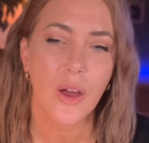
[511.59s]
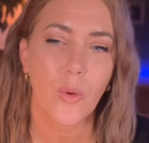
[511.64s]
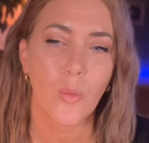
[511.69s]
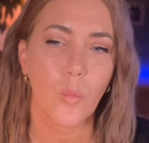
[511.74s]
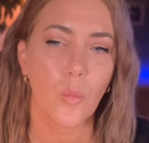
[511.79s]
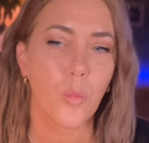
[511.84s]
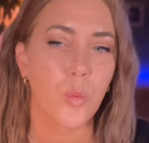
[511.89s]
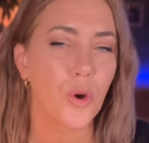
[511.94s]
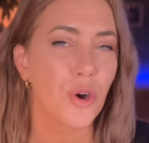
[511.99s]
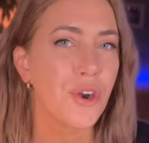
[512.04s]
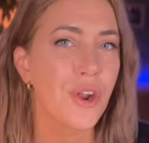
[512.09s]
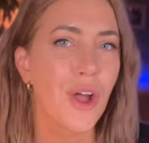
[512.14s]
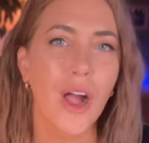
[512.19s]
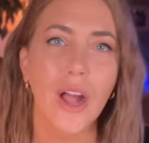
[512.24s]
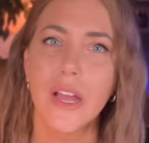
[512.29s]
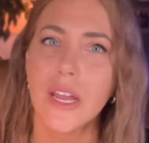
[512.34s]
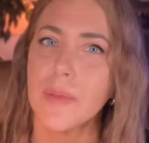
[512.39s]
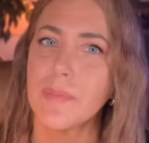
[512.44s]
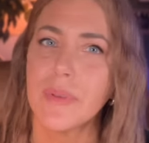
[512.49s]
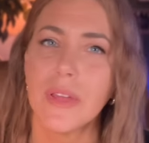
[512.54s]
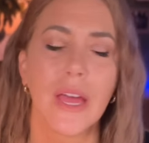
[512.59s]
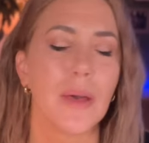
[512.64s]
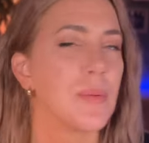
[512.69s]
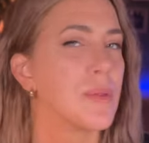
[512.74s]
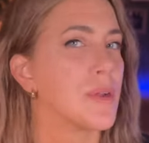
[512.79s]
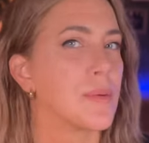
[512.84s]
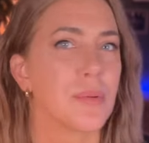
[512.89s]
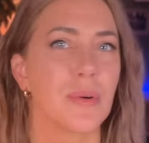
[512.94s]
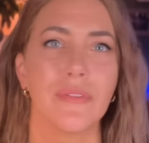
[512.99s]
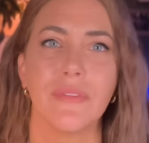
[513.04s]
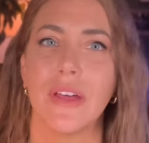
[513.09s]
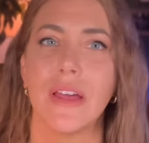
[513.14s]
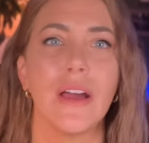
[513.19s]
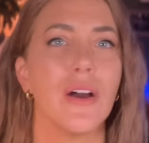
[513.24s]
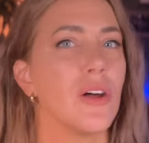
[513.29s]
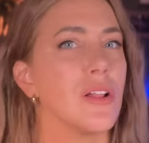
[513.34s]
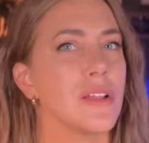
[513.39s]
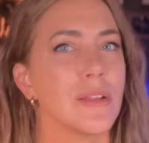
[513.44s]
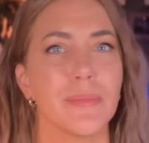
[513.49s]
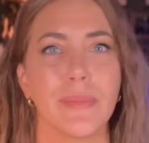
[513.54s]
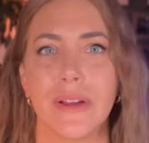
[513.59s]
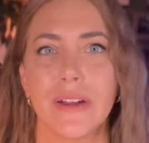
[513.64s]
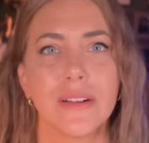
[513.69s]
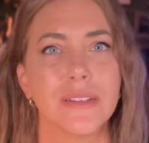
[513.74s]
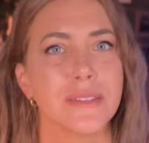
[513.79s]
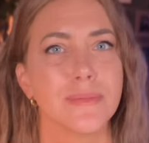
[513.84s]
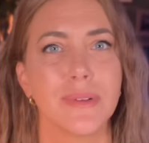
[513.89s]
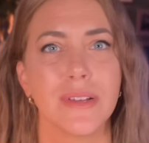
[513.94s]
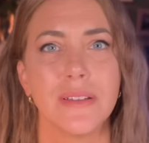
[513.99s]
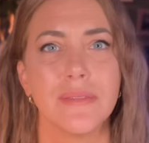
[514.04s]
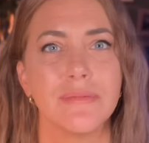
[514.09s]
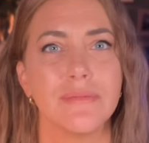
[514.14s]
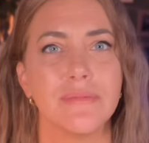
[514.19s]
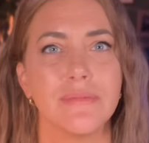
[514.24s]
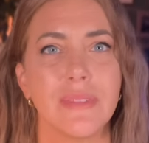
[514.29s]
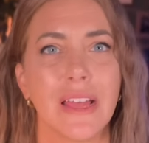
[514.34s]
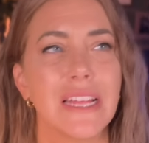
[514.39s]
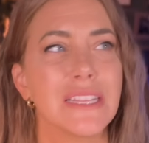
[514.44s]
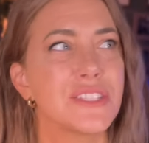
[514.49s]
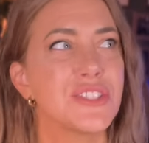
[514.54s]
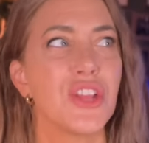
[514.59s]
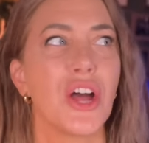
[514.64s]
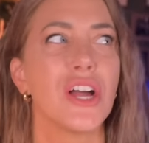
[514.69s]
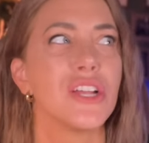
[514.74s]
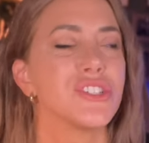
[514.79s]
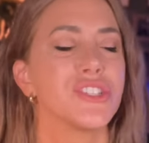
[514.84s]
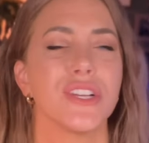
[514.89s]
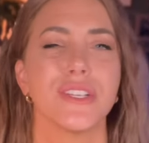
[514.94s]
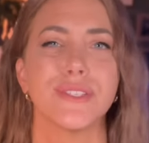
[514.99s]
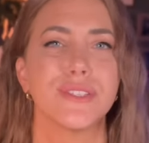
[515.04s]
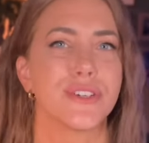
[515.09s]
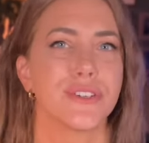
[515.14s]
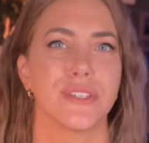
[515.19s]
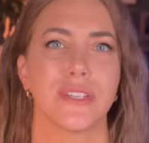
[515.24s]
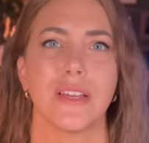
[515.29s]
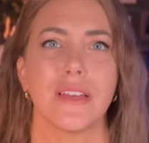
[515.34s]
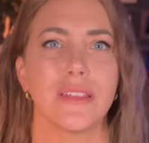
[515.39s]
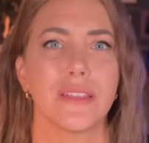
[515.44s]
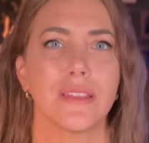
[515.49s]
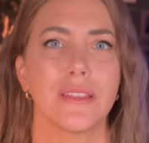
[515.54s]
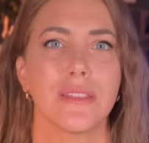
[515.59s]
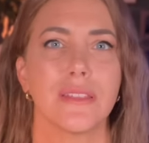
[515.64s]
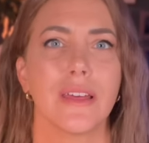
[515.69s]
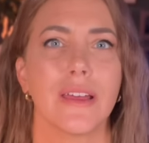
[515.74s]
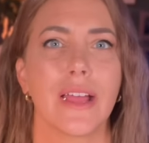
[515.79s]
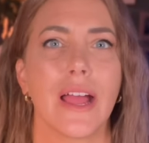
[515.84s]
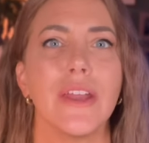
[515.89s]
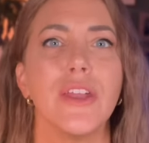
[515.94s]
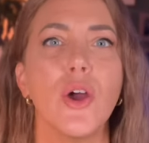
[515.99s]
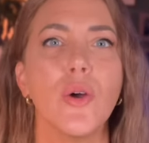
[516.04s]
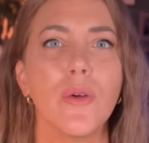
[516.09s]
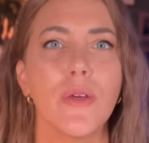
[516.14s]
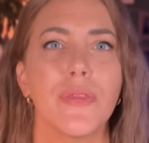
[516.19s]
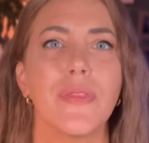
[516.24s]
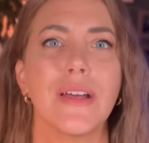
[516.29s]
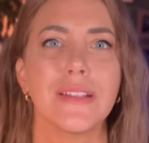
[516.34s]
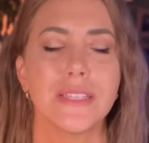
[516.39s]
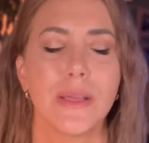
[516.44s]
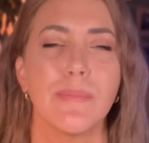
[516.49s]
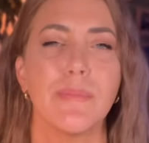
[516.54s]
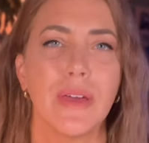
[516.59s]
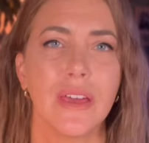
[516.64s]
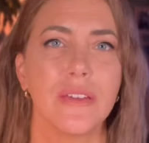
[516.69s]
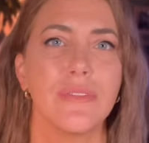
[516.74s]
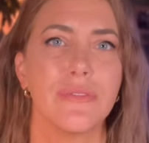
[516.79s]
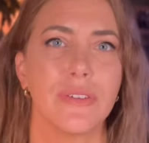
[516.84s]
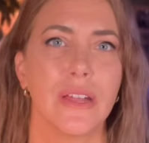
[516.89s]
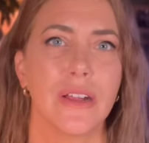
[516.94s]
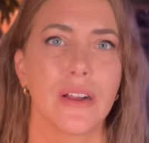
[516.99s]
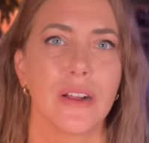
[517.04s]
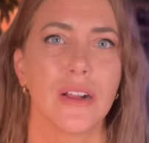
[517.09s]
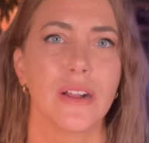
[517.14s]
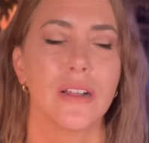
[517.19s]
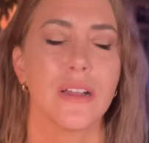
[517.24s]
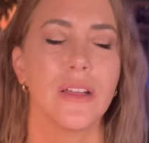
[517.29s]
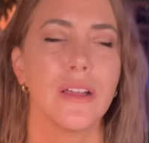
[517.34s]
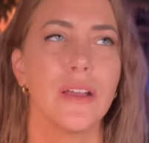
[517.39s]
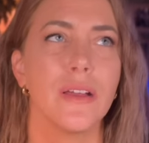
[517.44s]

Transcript: We're not gonna be able to prevent all embarrassment. It's not just your teeth. Like, I know that that's a big fear.